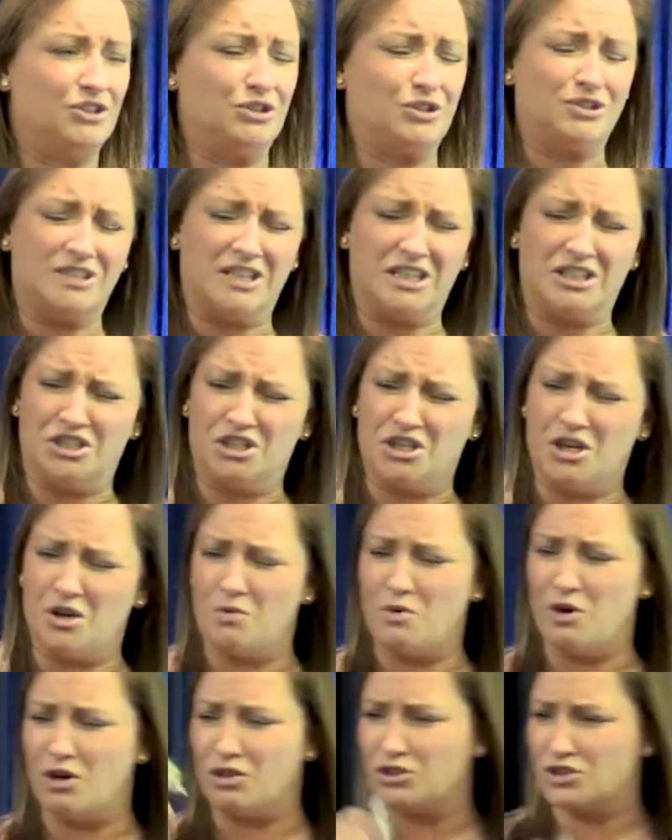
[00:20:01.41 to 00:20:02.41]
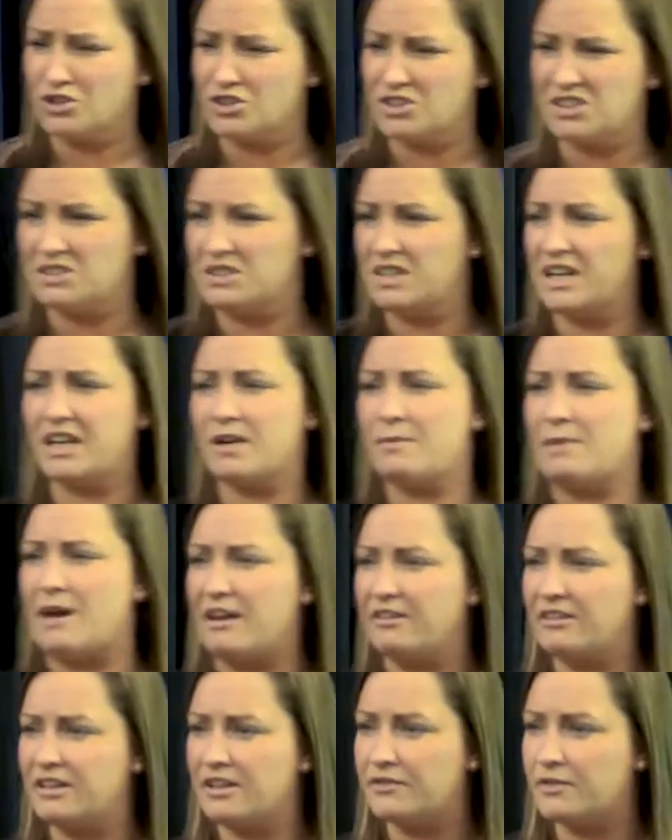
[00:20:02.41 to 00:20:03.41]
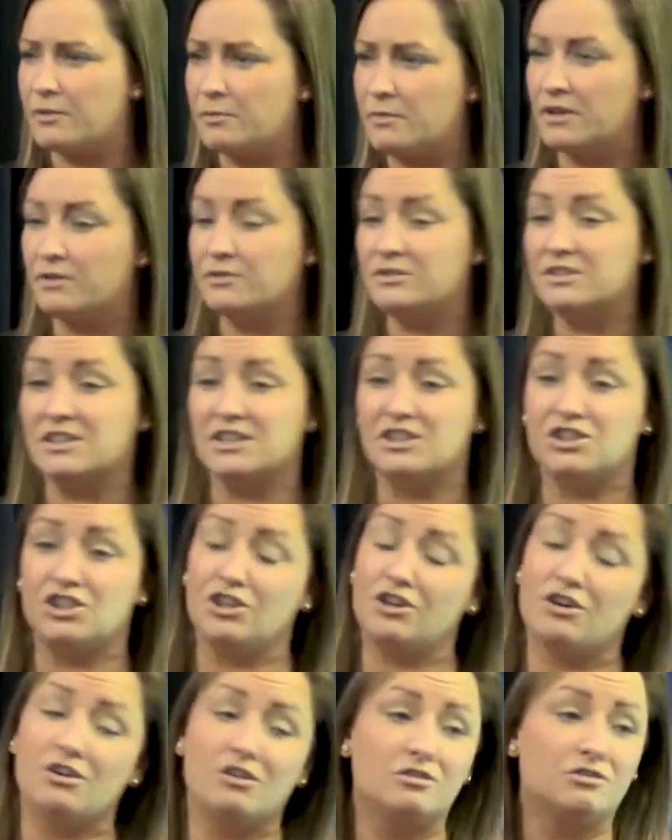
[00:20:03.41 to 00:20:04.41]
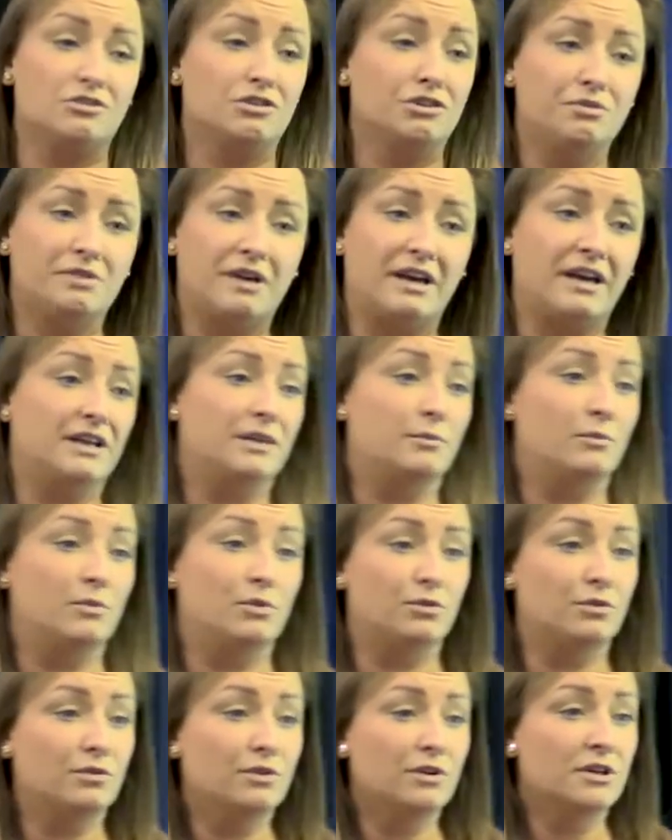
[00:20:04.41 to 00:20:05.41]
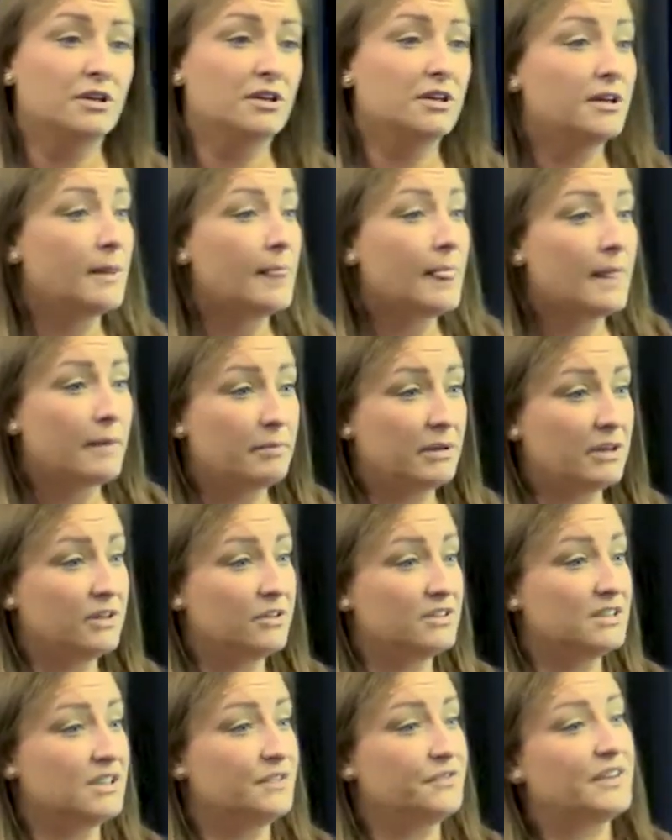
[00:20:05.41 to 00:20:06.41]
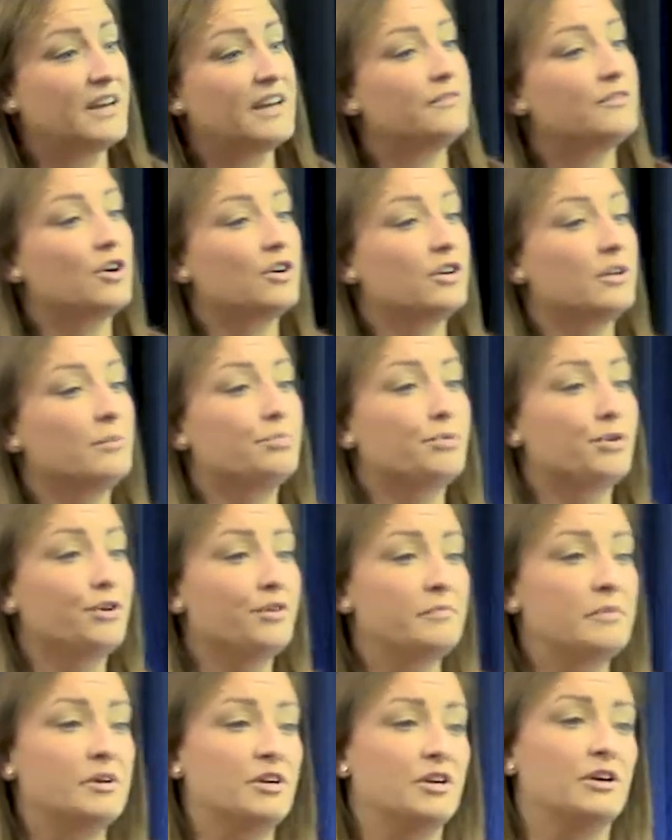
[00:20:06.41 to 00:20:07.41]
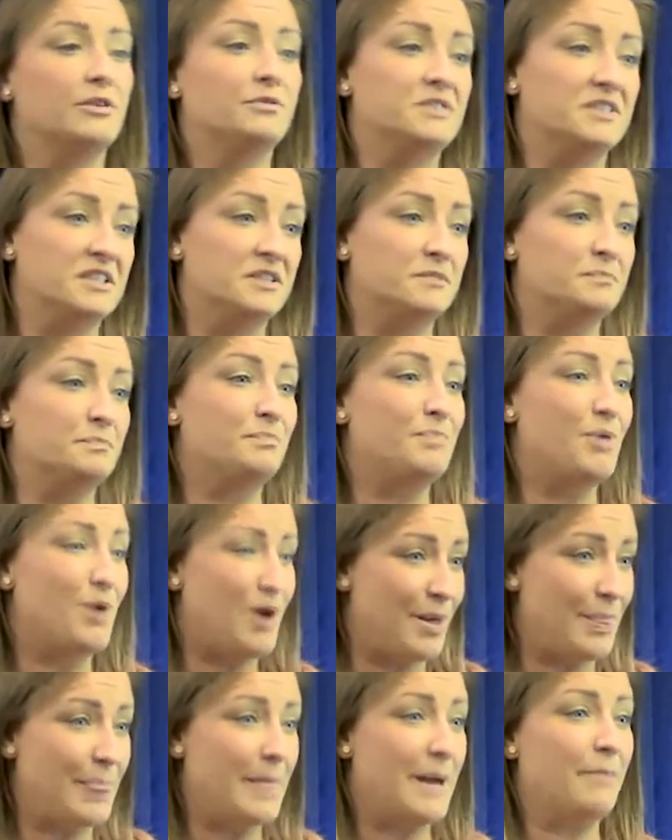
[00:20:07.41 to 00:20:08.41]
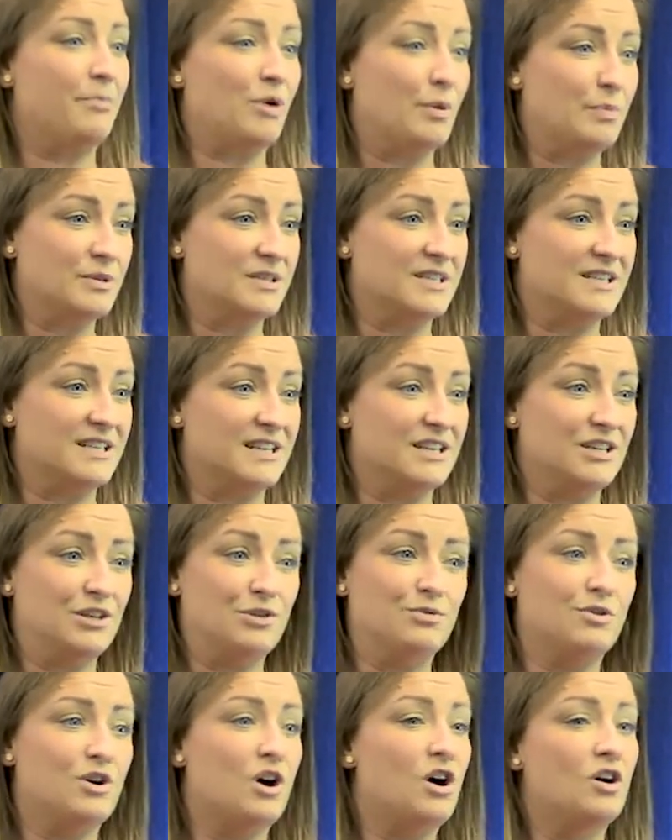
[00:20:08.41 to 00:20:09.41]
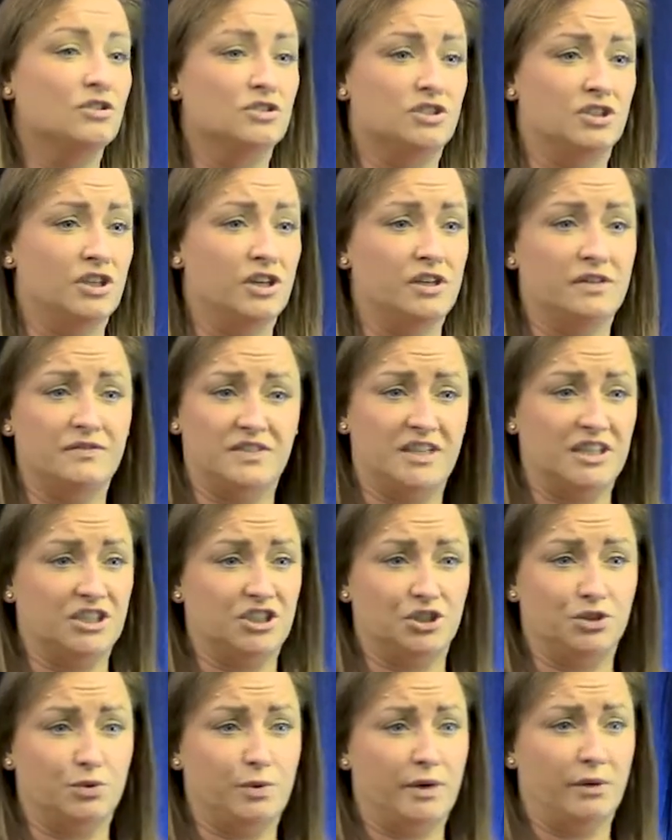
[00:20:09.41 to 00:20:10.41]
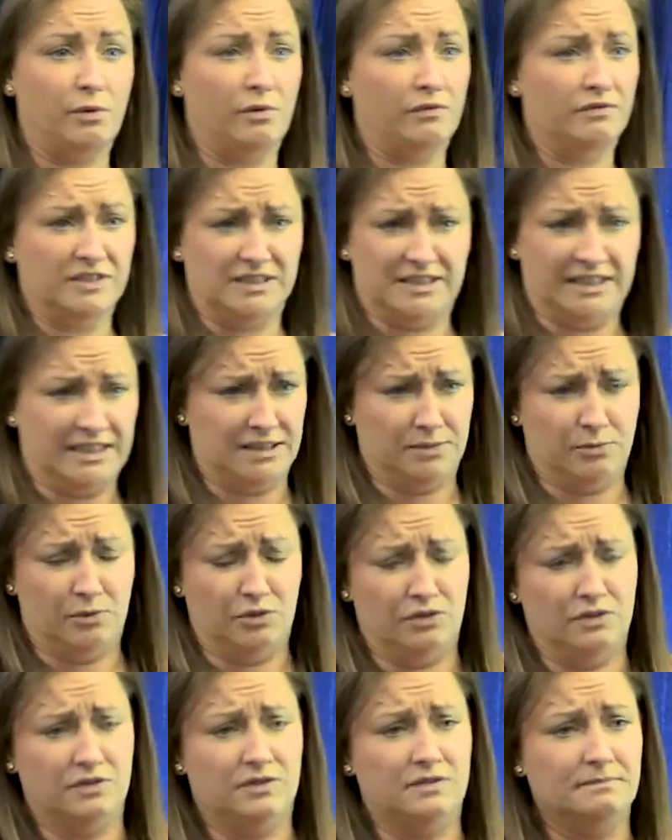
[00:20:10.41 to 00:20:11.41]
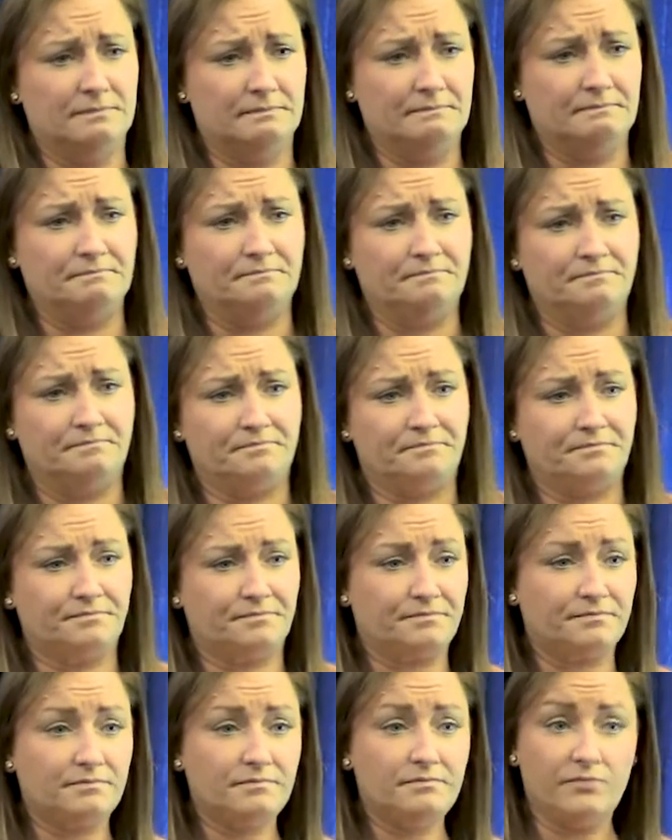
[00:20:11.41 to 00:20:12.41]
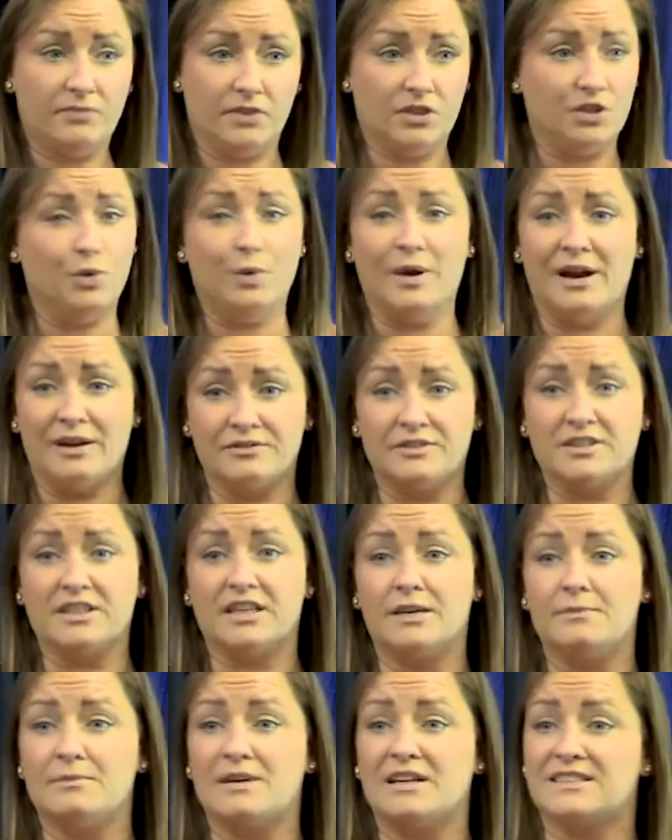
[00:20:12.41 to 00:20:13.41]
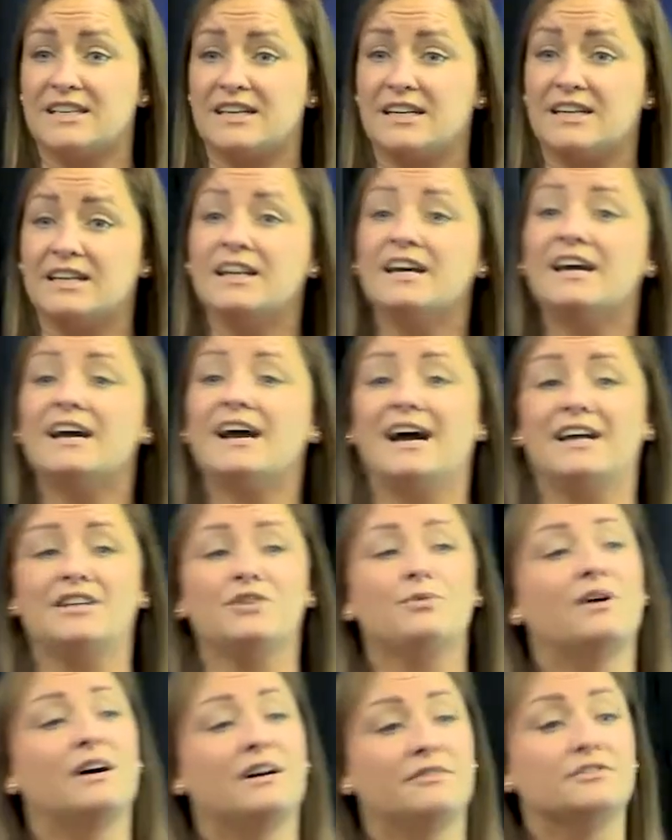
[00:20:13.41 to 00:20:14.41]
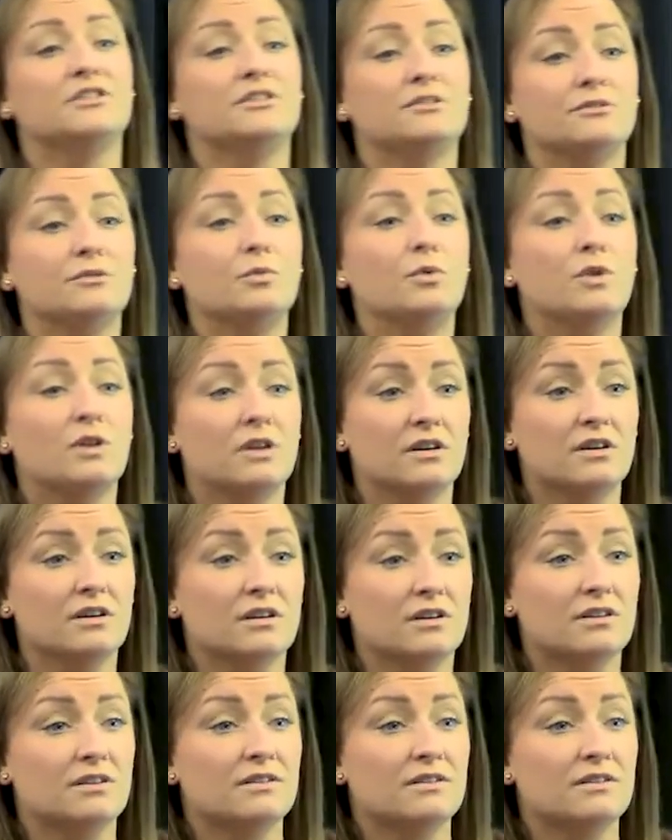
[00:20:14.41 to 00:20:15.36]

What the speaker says: and just say, do you know what, just kick them out, give them notice, you can't do that anymore. Because if they've got an improvement notice put on that property, you can't serve Section 21 for 6 months. You have to keep that tenant and you'll have to do the work.